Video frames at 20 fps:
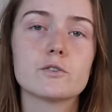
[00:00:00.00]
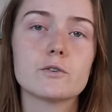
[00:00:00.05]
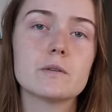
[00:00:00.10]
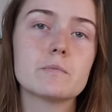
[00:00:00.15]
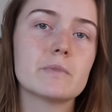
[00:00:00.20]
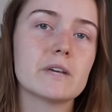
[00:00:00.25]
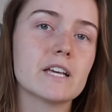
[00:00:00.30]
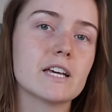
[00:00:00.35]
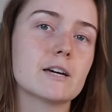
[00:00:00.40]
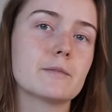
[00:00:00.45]
it
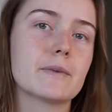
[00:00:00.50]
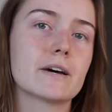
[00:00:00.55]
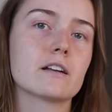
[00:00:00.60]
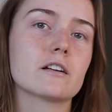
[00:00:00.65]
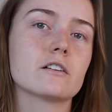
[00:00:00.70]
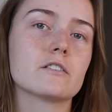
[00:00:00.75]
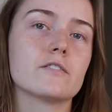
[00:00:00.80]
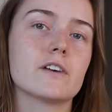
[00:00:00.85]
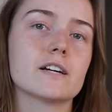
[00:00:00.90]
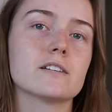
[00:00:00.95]
being a
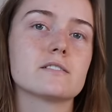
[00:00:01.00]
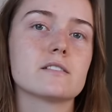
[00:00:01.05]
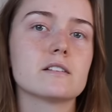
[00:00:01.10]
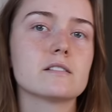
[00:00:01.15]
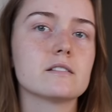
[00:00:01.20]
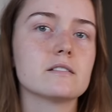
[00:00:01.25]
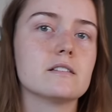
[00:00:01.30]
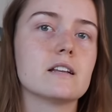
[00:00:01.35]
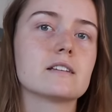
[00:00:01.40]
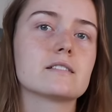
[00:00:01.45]
medical device
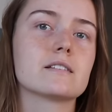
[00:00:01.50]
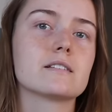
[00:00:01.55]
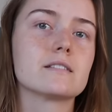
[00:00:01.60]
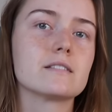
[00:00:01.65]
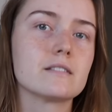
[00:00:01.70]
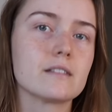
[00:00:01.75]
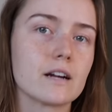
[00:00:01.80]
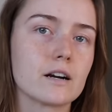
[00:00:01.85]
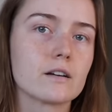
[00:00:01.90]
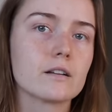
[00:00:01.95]
doesn't
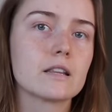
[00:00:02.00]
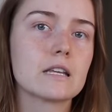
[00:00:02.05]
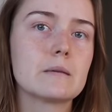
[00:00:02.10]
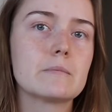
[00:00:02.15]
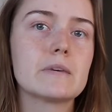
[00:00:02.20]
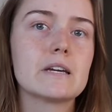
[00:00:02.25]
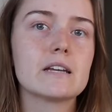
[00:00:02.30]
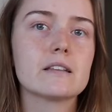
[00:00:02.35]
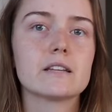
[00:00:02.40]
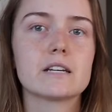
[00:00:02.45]
necessarily
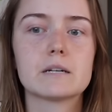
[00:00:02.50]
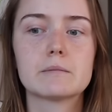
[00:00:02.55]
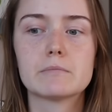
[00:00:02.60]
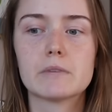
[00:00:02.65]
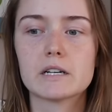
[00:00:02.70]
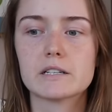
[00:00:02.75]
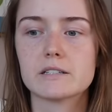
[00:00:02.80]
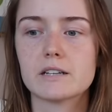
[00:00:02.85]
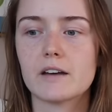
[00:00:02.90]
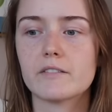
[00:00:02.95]
mean that it
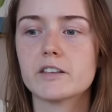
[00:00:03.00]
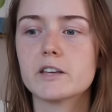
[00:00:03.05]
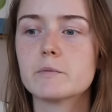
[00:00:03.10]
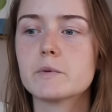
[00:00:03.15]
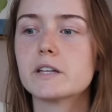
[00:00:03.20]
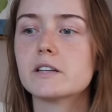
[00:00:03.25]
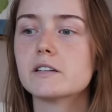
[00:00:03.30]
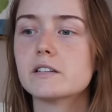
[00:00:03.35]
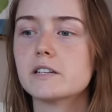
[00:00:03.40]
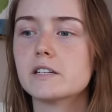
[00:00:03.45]
must have the
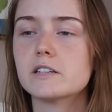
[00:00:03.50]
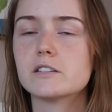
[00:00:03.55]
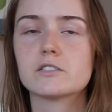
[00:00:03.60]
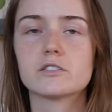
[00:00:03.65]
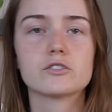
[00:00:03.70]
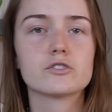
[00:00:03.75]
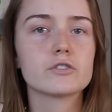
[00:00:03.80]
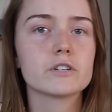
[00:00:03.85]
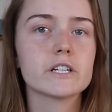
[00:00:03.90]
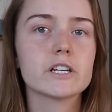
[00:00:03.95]
ability to
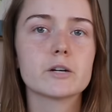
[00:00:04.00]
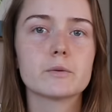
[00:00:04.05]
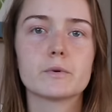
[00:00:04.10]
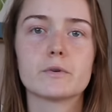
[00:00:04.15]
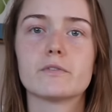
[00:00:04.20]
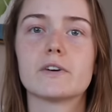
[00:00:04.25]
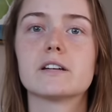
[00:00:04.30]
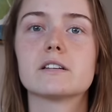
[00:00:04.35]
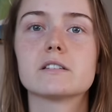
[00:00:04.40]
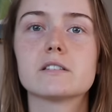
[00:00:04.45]
treat or
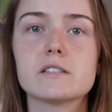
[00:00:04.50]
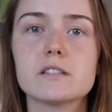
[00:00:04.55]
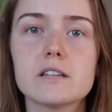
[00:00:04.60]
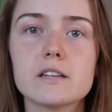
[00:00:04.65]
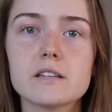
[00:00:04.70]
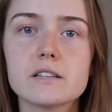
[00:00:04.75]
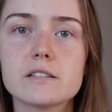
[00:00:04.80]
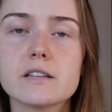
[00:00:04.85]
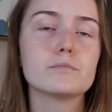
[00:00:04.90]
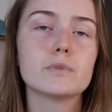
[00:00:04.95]
prevent
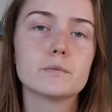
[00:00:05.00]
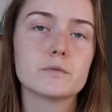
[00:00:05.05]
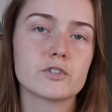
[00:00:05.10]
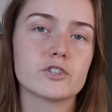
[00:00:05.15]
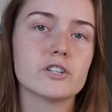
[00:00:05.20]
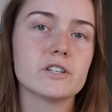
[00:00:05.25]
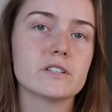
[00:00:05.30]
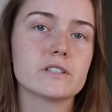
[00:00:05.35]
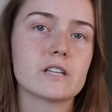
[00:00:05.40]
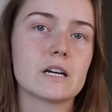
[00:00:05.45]
disease, but
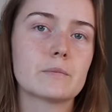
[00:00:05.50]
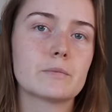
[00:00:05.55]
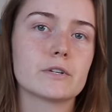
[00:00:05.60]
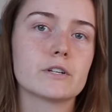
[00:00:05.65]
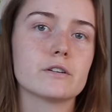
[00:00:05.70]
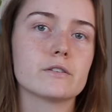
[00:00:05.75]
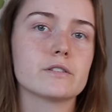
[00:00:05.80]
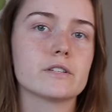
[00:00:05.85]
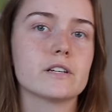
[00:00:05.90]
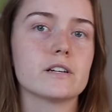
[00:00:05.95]
machines that
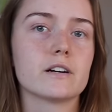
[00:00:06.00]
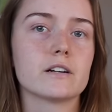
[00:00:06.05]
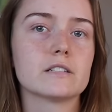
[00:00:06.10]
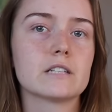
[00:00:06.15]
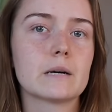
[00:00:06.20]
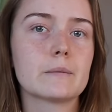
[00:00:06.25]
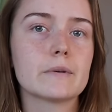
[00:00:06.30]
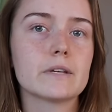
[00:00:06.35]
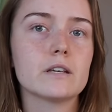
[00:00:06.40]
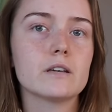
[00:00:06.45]
produce
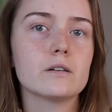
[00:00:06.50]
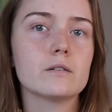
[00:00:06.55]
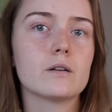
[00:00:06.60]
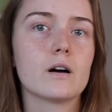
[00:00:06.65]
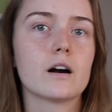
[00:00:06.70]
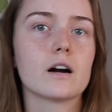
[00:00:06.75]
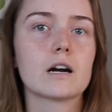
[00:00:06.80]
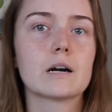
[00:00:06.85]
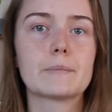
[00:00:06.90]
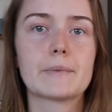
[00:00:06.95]
ERW
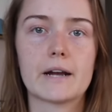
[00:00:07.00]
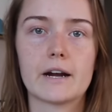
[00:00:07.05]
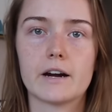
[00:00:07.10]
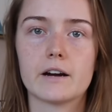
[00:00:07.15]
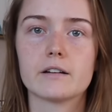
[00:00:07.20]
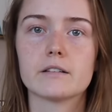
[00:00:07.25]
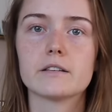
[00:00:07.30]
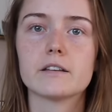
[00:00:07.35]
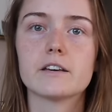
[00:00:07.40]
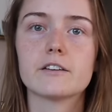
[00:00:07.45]
are
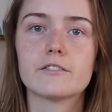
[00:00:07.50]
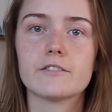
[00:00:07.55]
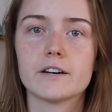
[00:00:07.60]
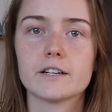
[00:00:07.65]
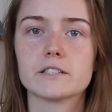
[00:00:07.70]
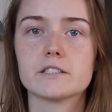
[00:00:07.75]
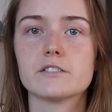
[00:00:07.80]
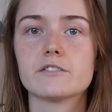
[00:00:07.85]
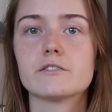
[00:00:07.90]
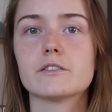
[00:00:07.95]
apparently
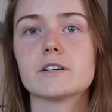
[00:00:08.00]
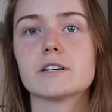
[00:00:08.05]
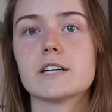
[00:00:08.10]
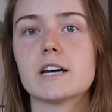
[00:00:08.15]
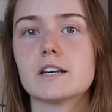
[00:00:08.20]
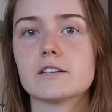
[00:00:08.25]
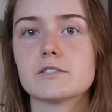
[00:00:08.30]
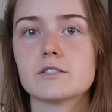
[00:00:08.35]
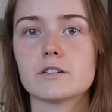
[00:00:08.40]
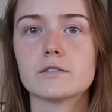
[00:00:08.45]
effective for
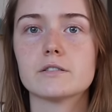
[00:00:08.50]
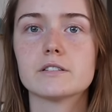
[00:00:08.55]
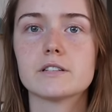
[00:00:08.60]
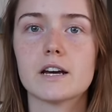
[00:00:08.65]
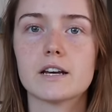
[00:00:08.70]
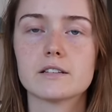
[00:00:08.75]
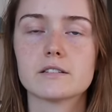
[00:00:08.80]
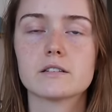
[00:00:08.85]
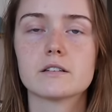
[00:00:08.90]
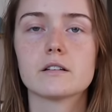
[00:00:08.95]

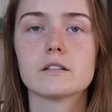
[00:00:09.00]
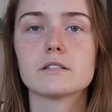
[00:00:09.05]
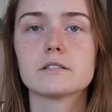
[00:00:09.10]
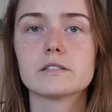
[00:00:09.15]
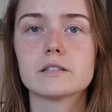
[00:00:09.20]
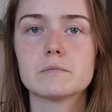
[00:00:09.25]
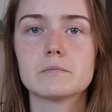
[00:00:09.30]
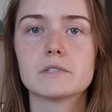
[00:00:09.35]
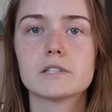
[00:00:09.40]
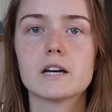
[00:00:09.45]
gastrointestinal
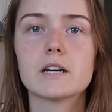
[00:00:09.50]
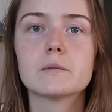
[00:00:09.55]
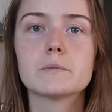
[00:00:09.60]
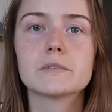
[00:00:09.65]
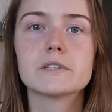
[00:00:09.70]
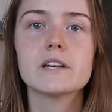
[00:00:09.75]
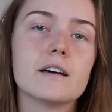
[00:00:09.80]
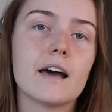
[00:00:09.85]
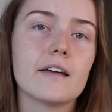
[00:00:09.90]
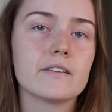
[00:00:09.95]

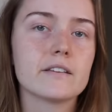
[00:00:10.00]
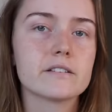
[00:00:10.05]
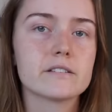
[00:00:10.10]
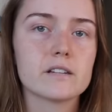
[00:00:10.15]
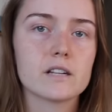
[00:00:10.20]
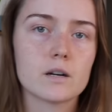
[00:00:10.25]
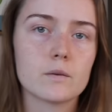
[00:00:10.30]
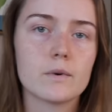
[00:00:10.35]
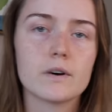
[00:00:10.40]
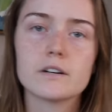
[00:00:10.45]
symptoms, and the
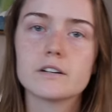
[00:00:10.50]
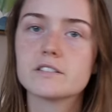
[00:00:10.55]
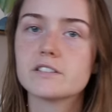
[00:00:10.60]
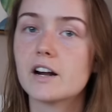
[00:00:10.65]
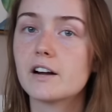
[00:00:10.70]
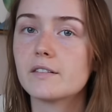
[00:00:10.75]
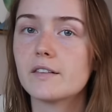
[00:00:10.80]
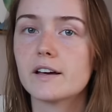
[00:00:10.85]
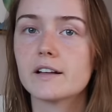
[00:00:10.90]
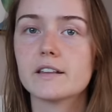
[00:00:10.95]
acidic waters
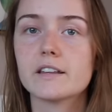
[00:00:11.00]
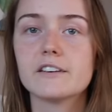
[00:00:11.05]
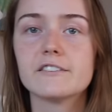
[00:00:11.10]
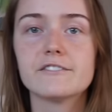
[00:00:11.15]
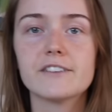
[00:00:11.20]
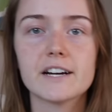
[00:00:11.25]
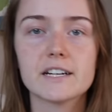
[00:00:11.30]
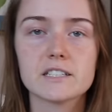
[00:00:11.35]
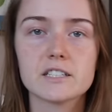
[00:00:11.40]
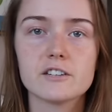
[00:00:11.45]
are likely
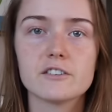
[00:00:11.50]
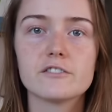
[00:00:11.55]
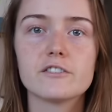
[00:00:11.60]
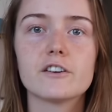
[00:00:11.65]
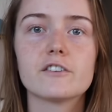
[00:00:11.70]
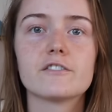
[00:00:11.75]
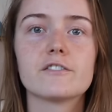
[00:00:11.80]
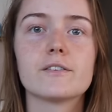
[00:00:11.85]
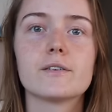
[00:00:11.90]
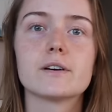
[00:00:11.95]
effective
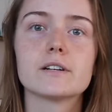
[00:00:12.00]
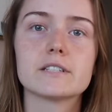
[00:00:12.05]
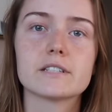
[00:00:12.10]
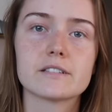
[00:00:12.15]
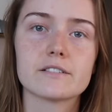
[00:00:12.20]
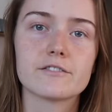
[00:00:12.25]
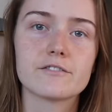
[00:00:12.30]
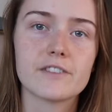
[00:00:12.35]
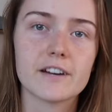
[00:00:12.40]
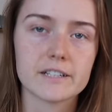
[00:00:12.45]
for
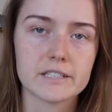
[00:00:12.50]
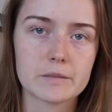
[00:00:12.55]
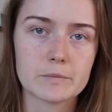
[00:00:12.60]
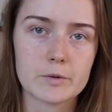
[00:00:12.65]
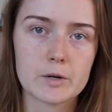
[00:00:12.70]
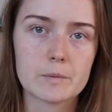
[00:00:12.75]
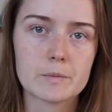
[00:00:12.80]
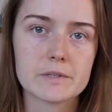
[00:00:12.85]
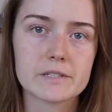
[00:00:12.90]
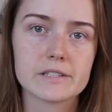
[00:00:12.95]
disinfectant
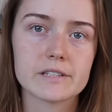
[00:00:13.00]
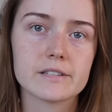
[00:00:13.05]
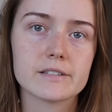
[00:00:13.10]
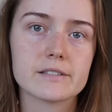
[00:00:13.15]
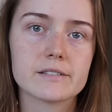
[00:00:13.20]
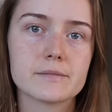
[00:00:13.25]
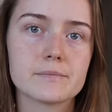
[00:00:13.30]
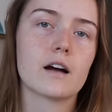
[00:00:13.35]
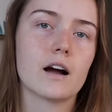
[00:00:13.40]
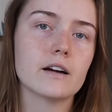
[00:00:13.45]

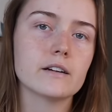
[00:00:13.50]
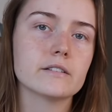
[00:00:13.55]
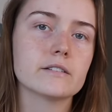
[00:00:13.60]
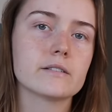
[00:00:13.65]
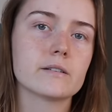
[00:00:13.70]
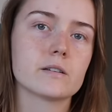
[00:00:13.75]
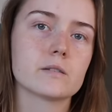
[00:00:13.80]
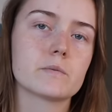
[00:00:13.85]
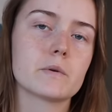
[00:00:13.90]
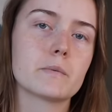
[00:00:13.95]
purposes. Content
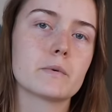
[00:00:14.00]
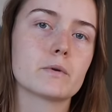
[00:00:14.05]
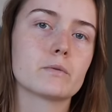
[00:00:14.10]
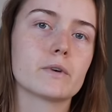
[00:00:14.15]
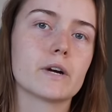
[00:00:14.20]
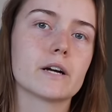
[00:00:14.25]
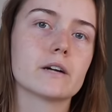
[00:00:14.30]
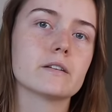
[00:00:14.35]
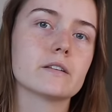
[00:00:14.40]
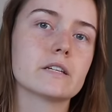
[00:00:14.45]
salespeople
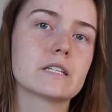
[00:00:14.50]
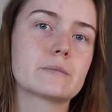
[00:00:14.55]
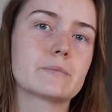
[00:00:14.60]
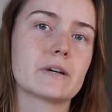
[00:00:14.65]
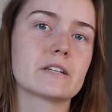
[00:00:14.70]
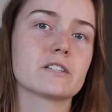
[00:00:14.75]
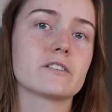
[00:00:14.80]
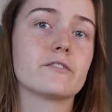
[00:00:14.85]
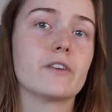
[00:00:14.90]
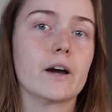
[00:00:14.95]
rarely
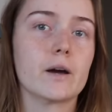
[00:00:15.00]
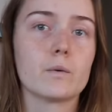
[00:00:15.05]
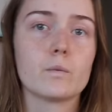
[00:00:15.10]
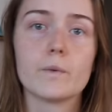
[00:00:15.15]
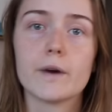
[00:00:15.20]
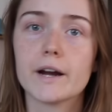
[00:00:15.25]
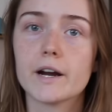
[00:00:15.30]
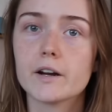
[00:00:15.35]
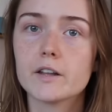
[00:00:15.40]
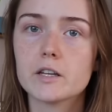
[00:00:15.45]
specify
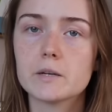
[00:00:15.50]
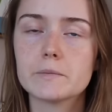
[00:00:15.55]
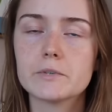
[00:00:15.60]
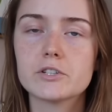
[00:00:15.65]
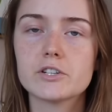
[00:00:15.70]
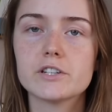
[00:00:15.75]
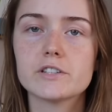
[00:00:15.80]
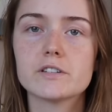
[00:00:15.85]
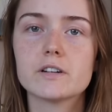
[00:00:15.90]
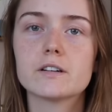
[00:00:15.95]
where their
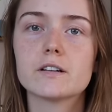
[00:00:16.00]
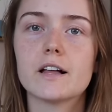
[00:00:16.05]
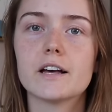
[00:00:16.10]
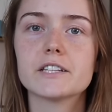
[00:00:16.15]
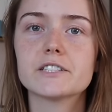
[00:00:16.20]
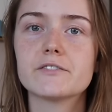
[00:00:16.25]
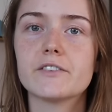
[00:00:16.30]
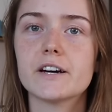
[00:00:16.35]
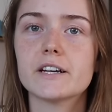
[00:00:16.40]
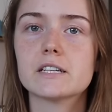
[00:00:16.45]
machines are
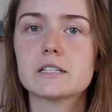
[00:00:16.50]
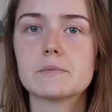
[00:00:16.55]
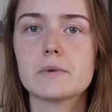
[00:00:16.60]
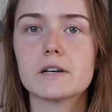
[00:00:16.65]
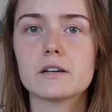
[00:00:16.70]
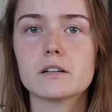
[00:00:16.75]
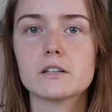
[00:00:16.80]
classified as medical